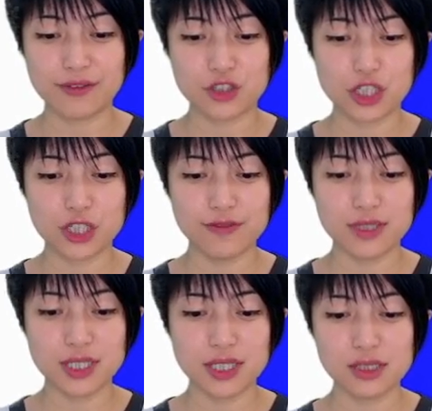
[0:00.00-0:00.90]
to
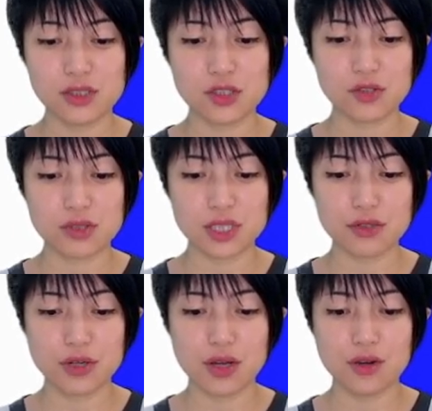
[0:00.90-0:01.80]
shift this to
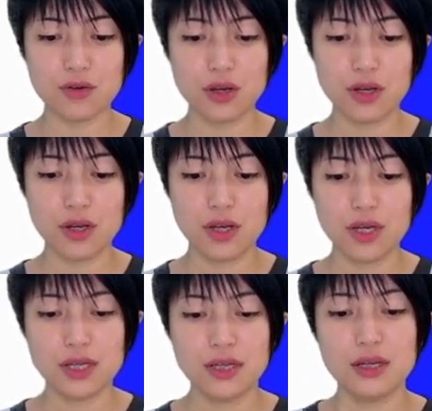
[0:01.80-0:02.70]
0,
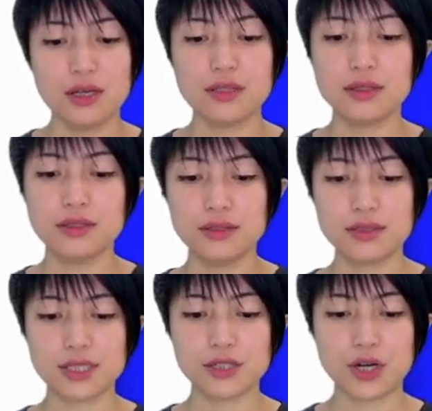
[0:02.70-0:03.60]

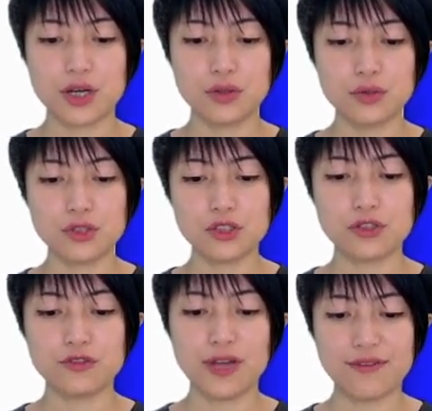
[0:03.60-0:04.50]
0,
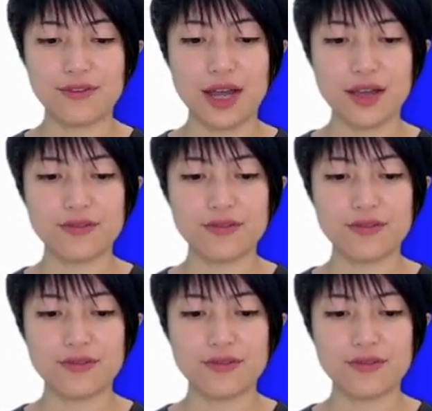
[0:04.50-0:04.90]
255.